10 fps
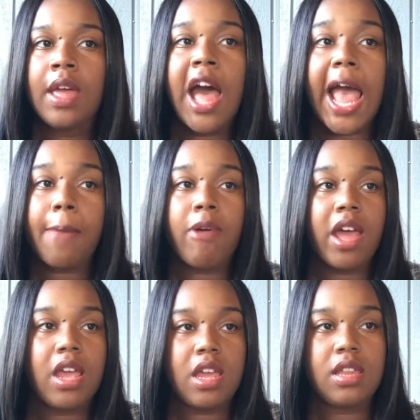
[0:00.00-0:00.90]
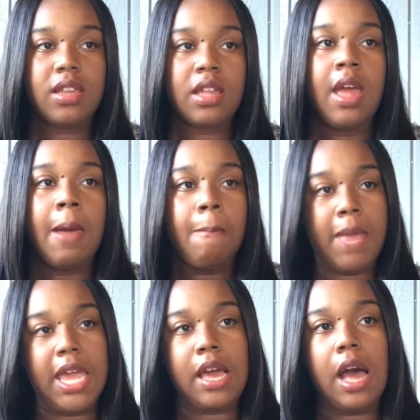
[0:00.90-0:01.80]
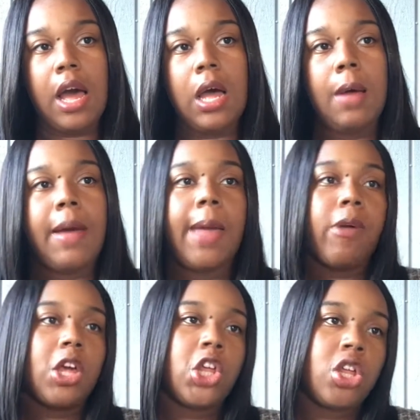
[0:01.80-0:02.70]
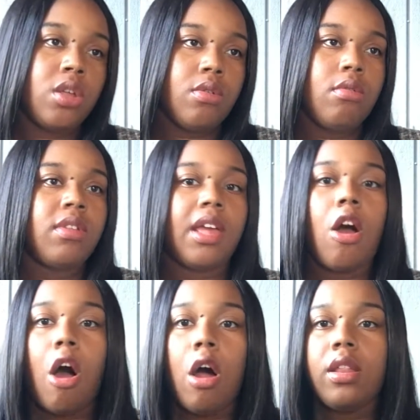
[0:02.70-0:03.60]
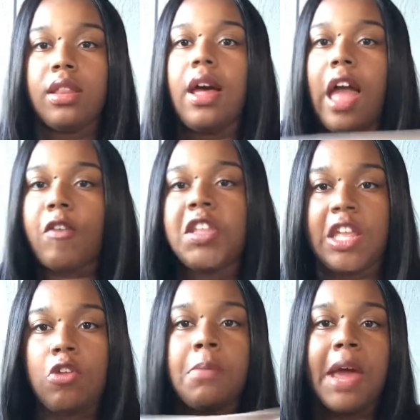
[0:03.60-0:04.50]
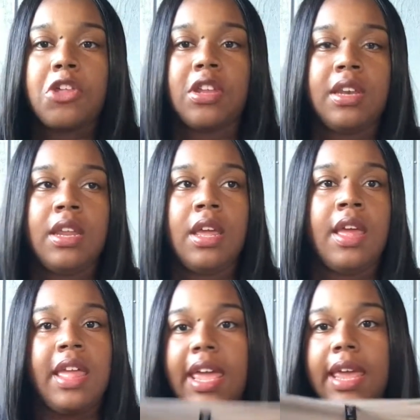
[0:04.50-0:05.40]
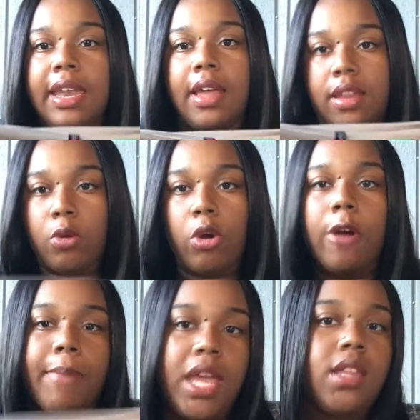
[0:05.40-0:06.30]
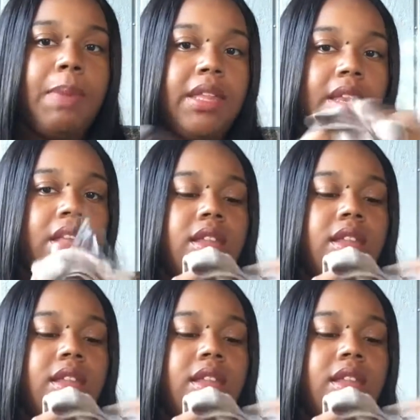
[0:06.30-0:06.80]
high price makeup, high price shoes, like all everything you can imagine in a store on base, basically.